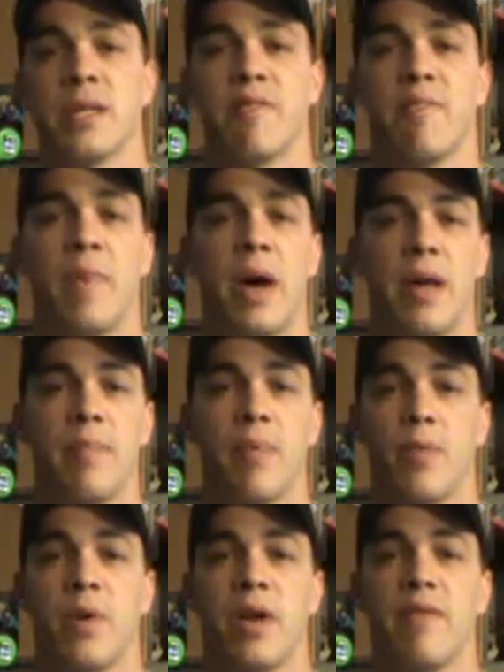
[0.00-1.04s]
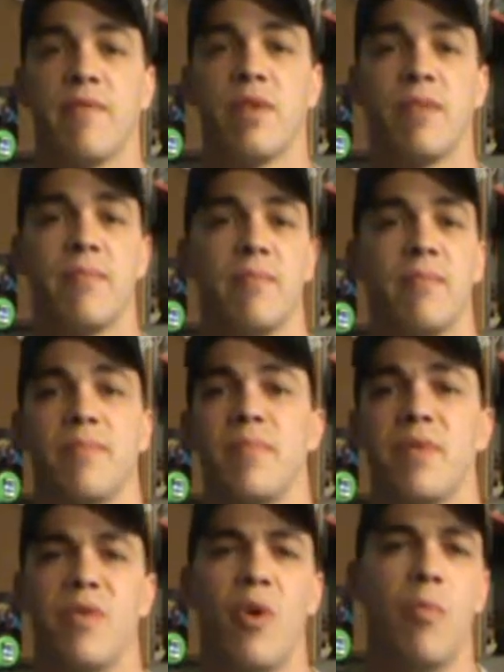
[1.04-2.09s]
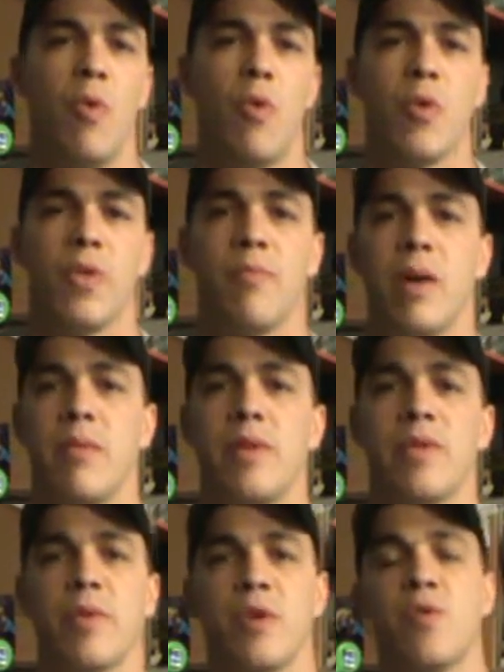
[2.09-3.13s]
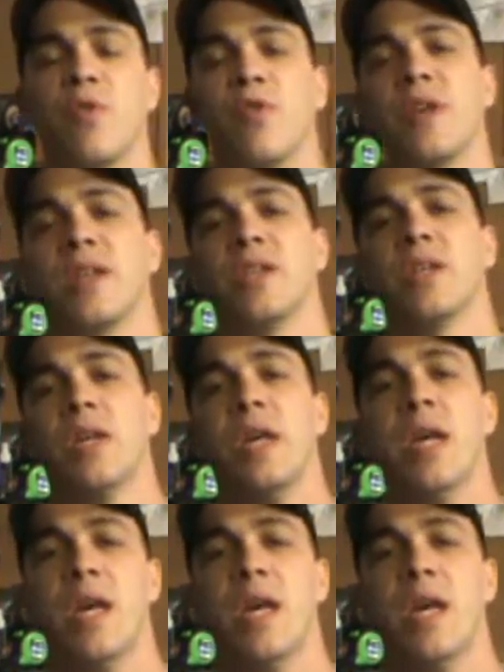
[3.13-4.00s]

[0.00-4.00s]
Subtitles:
of pipe or whatever, no more than maybe 3/4 inch,